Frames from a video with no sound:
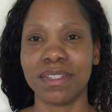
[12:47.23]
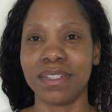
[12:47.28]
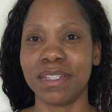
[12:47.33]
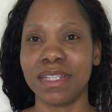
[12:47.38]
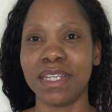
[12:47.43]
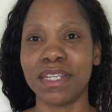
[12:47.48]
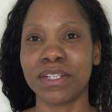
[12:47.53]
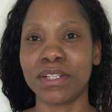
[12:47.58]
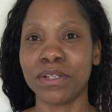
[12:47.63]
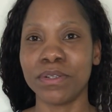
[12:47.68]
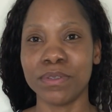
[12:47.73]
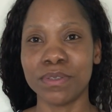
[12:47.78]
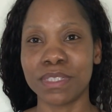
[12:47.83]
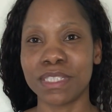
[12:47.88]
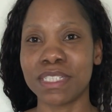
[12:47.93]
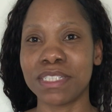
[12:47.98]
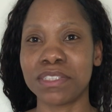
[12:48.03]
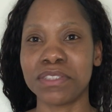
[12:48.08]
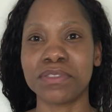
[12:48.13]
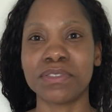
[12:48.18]
it
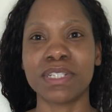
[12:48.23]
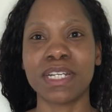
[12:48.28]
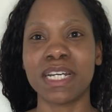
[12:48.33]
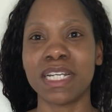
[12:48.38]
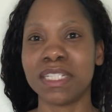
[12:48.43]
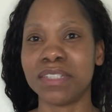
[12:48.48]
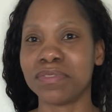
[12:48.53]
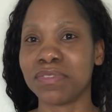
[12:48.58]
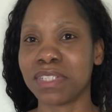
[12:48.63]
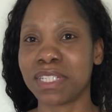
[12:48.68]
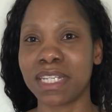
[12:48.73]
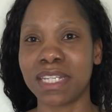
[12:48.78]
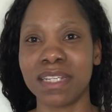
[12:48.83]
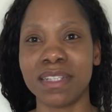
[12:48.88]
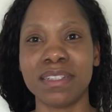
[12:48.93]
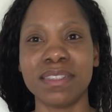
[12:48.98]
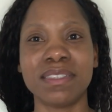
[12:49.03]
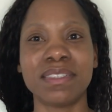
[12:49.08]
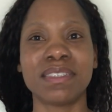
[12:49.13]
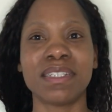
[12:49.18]
closes. You can't even get
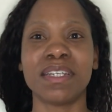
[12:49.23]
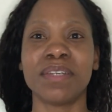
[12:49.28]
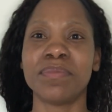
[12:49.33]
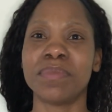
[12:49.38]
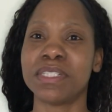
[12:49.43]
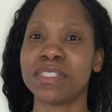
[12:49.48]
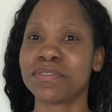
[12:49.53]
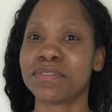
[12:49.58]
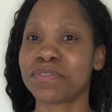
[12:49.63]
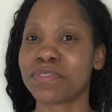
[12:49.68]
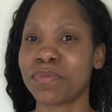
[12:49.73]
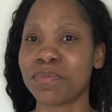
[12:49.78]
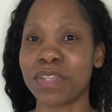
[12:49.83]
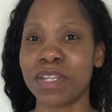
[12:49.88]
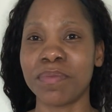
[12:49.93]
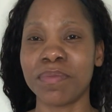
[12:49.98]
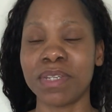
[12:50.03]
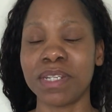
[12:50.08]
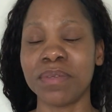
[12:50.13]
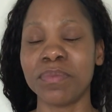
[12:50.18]
any statements from
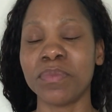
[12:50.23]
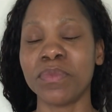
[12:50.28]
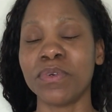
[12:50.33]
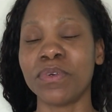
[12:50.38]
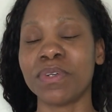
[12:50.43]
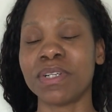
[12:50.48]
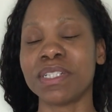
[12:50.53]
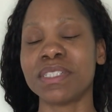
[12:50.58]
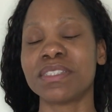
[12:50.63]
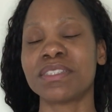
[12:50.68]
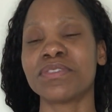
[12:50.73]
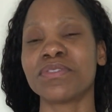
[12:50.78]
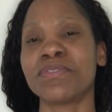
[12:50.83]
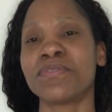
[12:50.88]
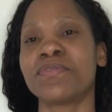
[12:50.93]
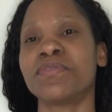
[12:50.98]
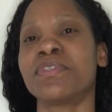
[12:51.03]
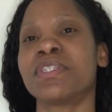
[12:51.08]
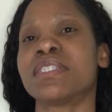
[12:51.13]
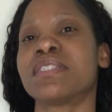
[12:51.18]
them anymore, and so
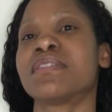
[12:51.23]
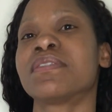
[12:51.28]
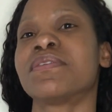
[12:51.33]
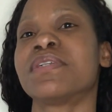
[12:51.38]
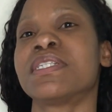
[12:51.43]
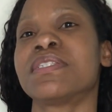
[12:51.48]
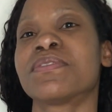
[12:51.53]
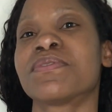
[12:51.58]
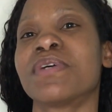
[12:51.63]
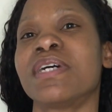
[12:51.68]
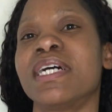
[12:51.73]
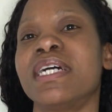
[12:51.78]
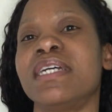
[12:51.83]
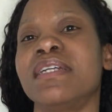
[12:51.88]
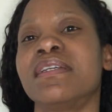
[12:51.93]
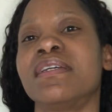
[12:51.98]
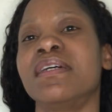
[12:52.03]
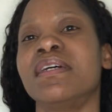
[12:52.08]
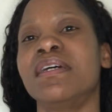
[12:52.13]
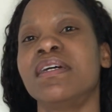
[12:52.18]
forth. So I was
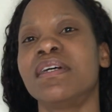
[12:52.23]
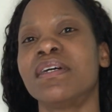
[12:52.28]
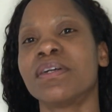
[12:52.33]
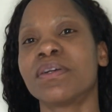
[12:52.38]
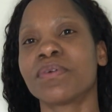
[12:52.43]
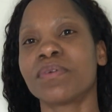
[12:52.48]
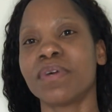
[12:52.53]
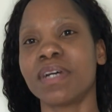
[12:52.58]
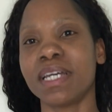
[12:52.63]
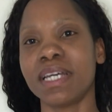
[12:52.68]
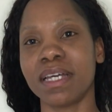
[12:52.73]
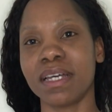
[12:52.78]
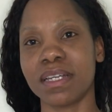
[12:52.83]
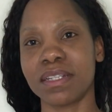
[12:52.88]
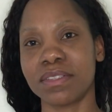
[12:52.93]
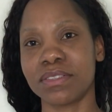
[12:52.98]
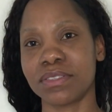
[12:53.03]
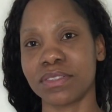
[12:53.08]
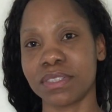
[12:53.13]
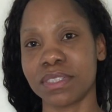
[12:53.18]
quite
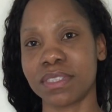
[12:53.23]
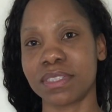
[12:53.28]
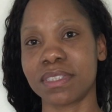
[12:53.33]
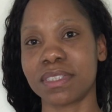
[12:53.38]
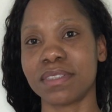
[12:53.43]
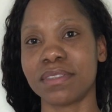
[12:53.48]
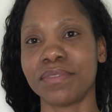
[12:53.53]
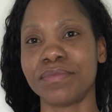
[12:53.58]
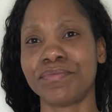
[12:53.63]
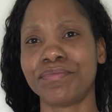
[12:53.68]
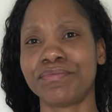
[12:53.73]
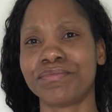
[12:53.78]
anxious, and